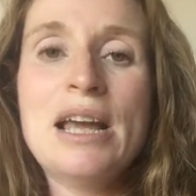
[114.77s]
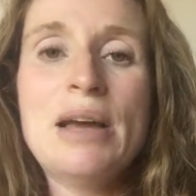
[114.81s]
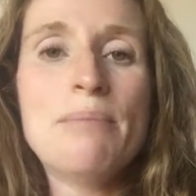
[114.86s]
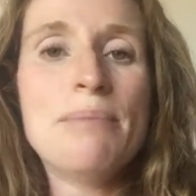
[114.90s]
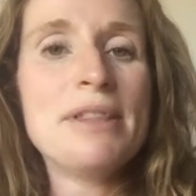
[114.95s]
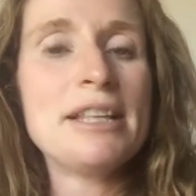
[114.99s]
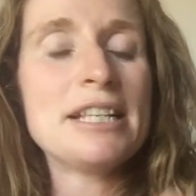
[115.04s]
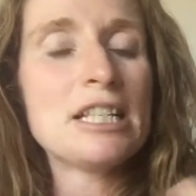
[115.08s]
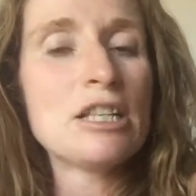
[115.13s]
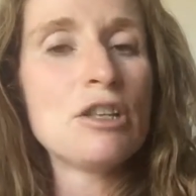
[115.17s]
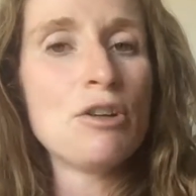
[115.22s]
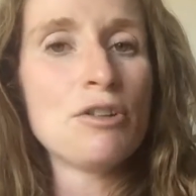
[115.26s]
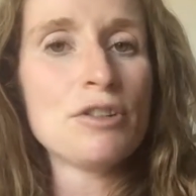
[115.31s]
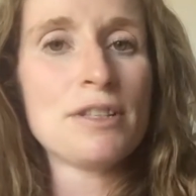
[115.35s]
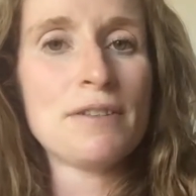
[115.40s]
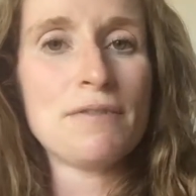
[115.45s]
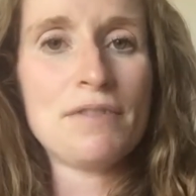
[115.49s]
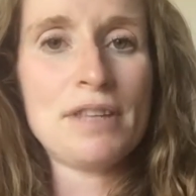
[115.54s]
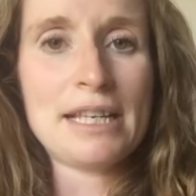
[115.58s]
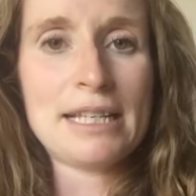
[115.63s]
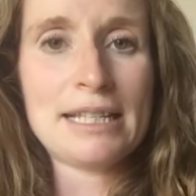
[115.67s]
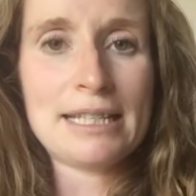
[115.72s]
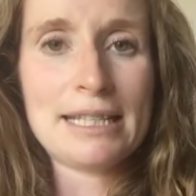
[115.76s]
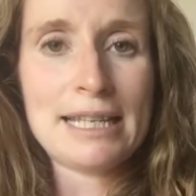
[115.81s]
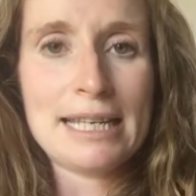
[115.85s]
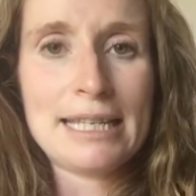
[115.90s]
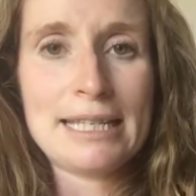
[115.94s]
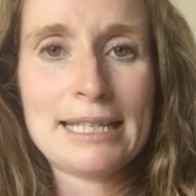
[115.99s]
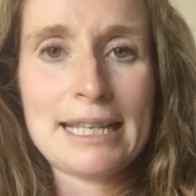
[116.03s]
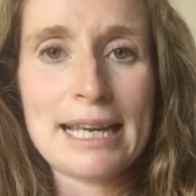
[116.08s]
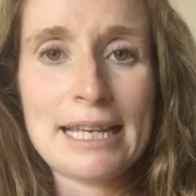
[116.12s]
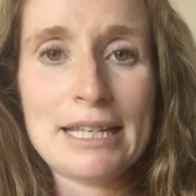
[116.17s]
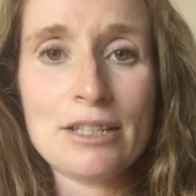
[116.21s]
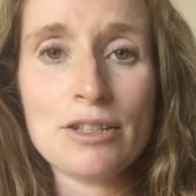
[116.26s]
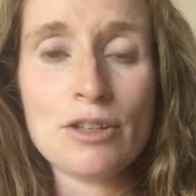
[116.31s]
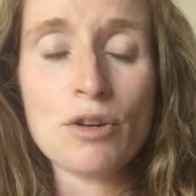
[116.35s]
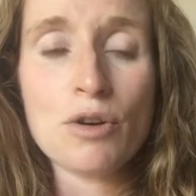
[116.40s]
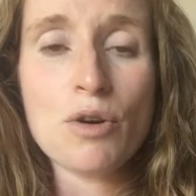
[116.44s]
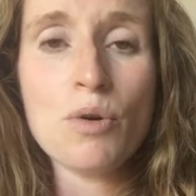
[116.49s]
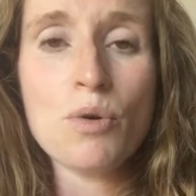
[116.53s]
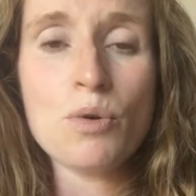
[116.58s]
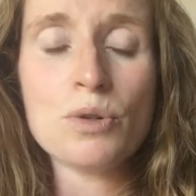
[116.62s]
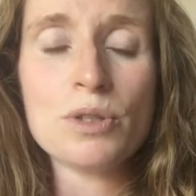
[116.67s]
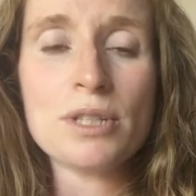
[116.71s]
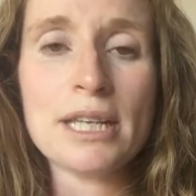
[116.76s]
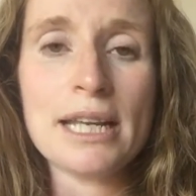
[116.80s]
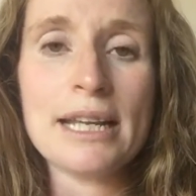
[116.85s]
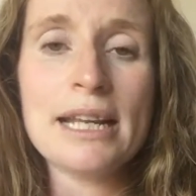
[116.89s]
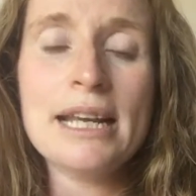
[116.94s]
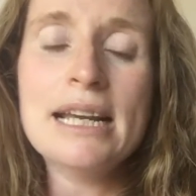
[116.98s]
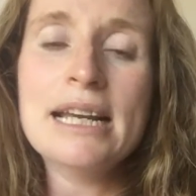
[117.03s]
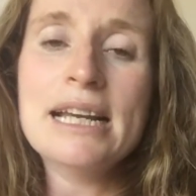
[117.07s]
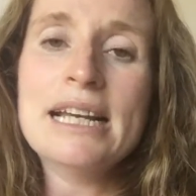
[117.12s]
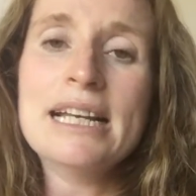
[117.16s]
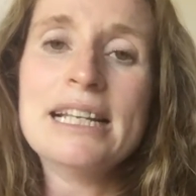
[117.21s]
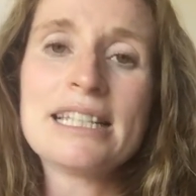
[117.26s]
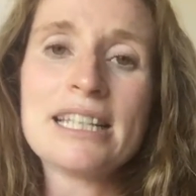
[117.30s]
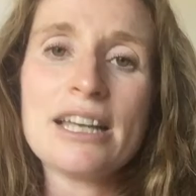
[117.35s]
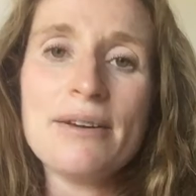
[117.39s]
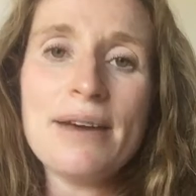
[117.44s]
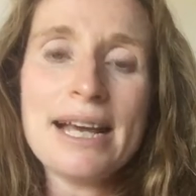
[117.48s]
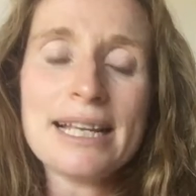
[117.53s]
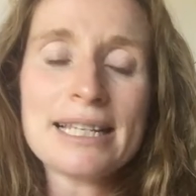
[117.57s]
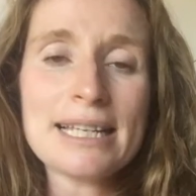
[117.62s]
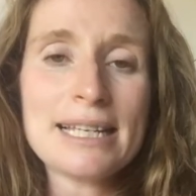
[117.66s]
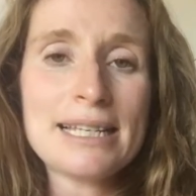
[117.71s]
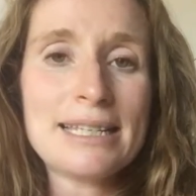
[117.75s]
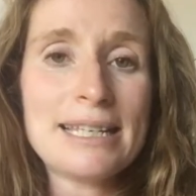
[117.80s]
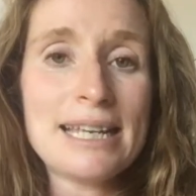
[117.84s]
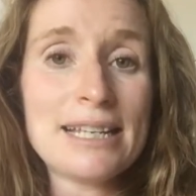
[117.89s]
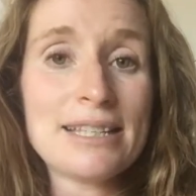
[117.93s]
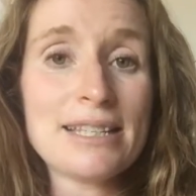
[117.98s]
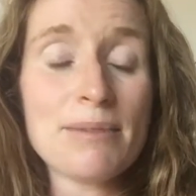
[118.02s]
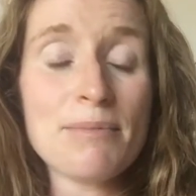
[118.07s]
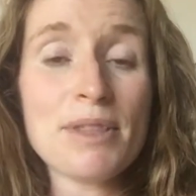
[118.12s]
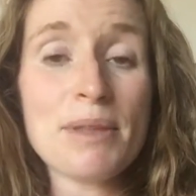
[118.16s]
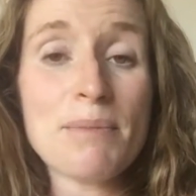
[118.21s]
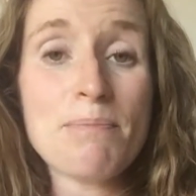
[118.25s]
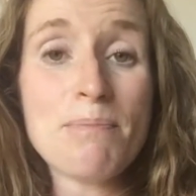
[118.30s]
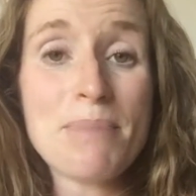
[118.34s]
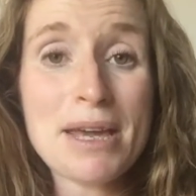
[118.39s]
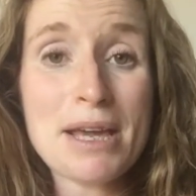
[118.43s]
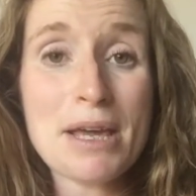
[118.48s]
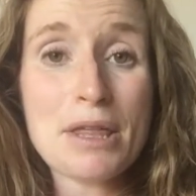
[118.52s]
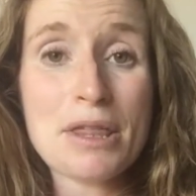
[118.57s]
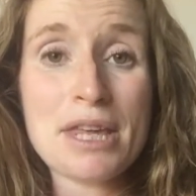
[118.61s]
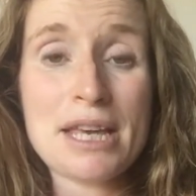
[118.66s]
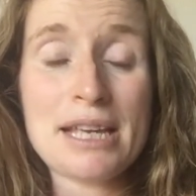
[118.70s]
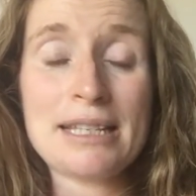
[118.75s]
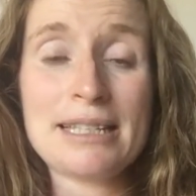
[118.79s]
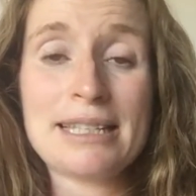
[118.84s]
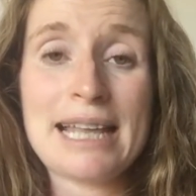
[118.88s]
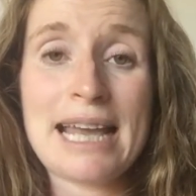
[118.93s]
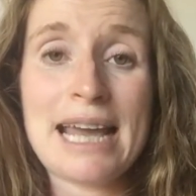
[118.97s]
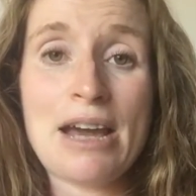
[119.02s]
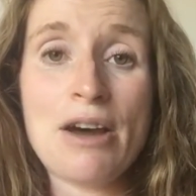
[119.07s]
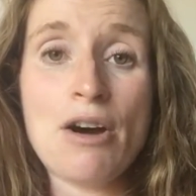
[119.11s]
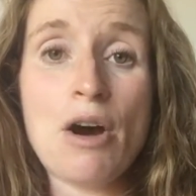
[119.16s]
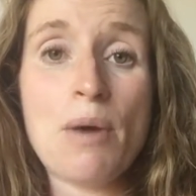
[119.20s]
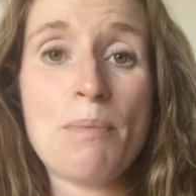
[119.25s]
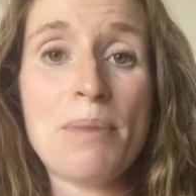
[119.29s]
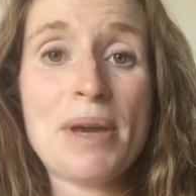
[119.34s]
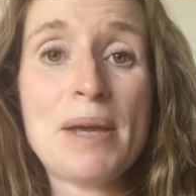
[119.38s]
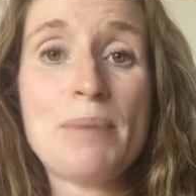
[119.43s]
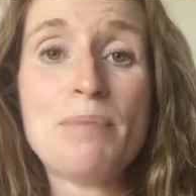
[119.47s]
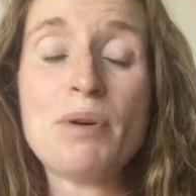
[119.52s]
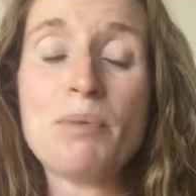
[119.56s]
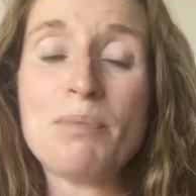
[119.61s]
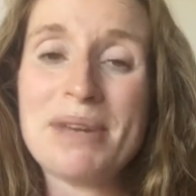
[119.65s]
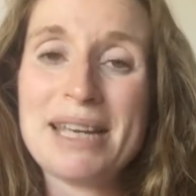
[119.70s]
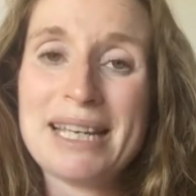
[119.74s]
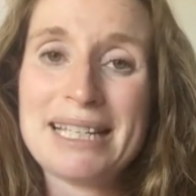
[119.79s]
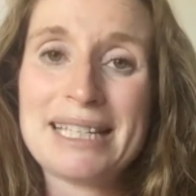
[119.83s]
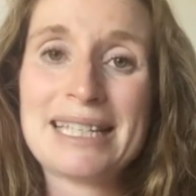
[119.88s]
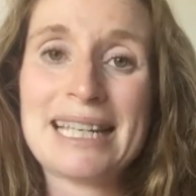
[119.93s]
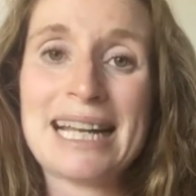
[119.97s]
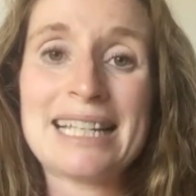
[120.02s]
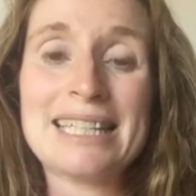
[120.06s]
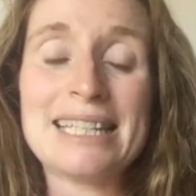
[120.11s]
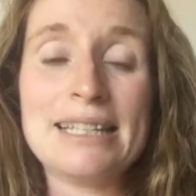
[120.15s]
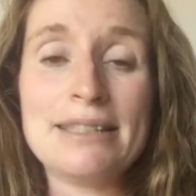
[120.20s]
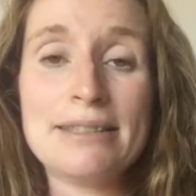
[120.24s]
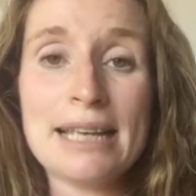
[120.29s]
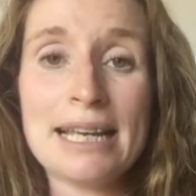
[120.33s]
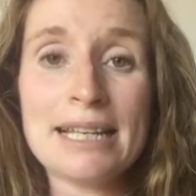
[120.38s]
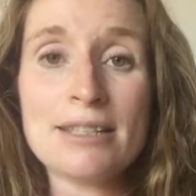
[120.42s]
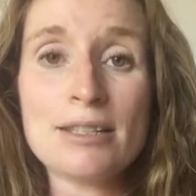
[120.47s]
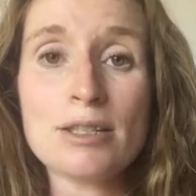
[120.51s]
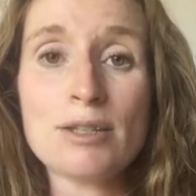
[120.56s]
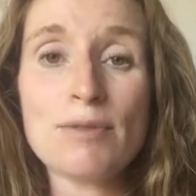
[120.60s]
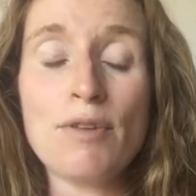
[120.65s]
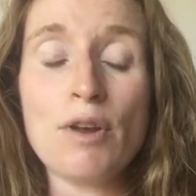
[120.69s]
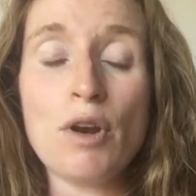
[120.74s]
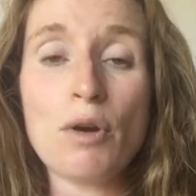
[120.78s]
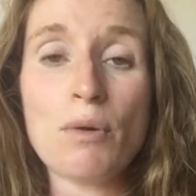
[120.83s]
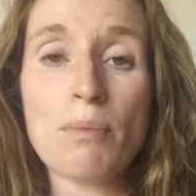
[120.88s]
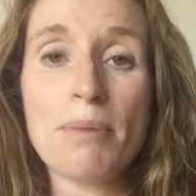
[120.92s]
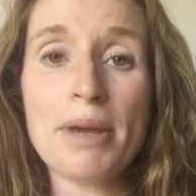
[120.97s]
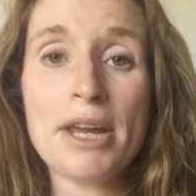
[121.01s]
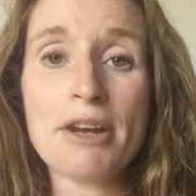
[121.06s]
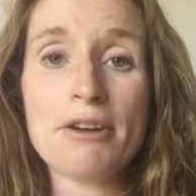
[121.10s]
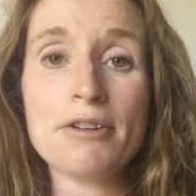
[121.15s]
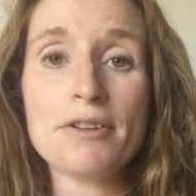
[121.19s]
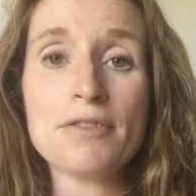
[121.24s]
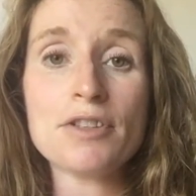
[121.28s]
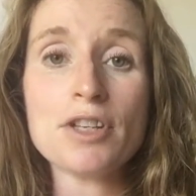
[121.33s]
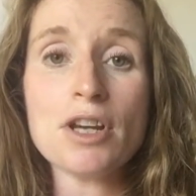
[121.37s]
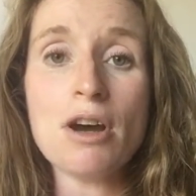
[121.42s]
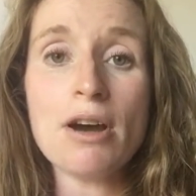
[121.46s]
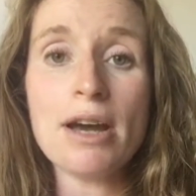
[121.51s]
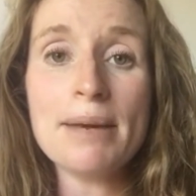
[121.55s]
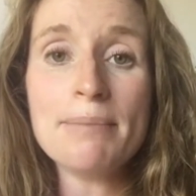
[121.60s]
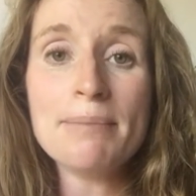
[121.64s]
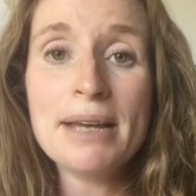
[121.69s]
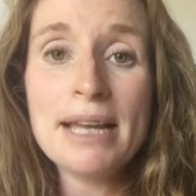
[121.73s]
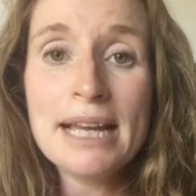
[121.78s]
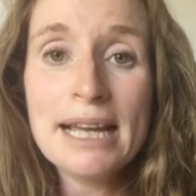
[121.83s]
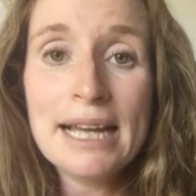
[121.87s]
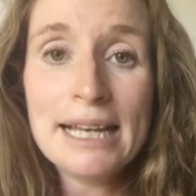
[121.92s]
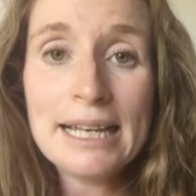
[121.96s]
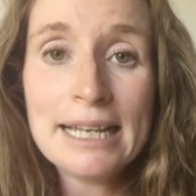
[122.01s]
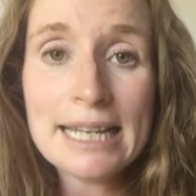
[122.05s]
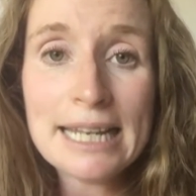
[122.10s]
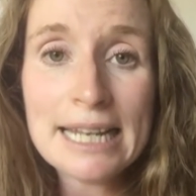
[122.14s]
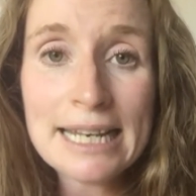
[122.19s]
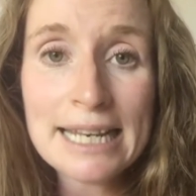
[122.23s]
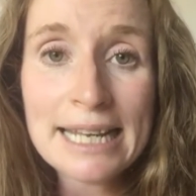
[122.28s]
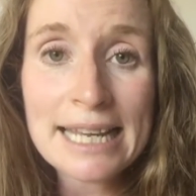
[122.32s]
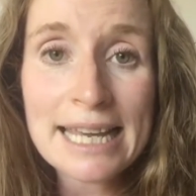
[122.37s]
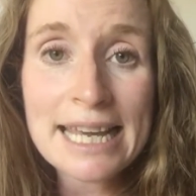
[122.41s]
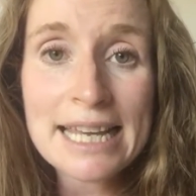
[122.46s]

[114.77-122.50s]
but there's lots of things these days that cause it. So as I said, some of the big things there are people being sat at desks for a long period of time, leaning